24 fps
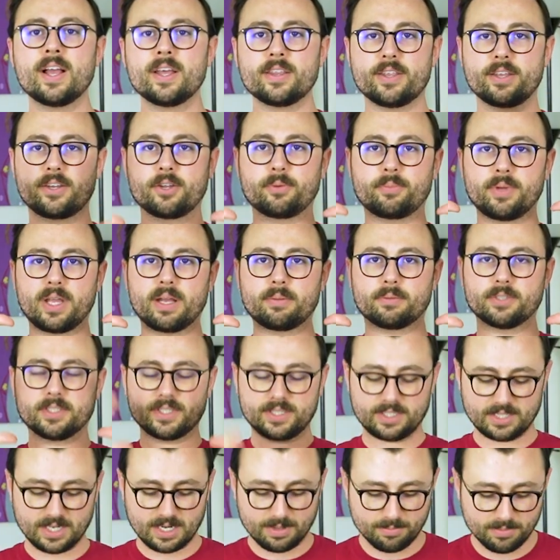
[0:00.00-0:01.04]
then you'll be able to
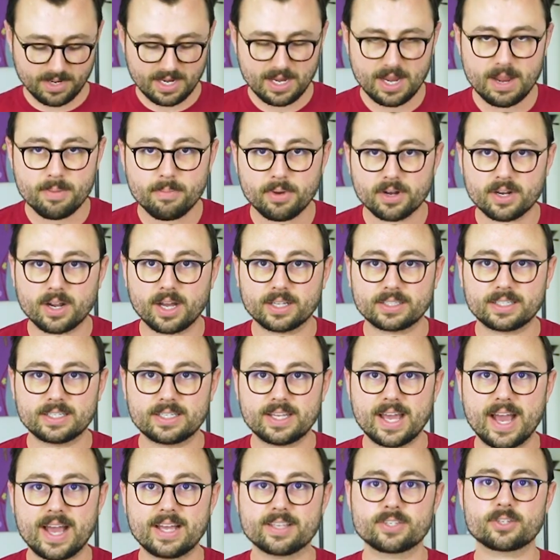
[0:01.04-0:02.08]
see me but not the
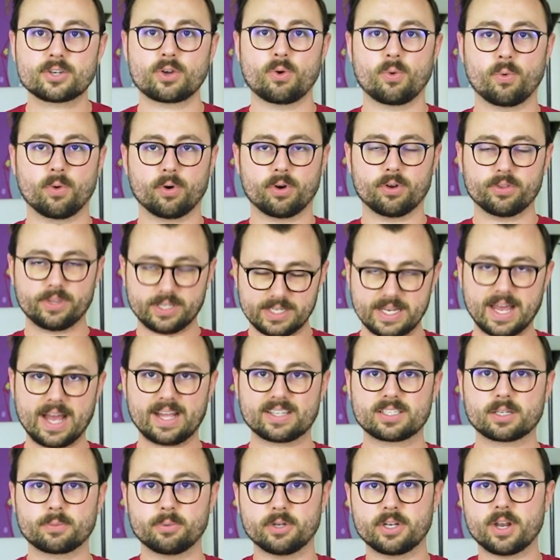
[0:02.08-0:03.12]
desk, or the
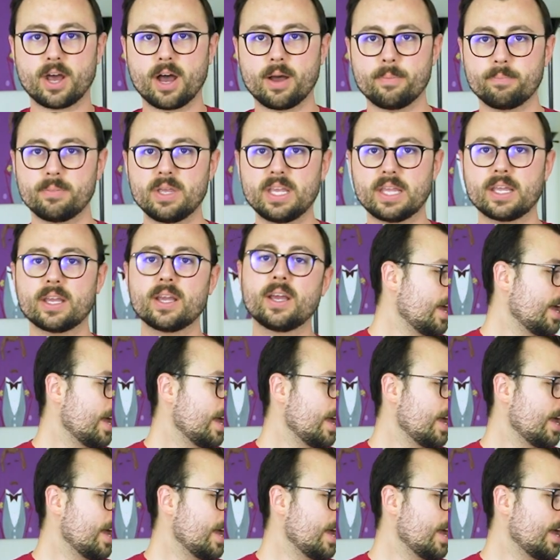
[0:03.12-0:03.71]
desk but not me.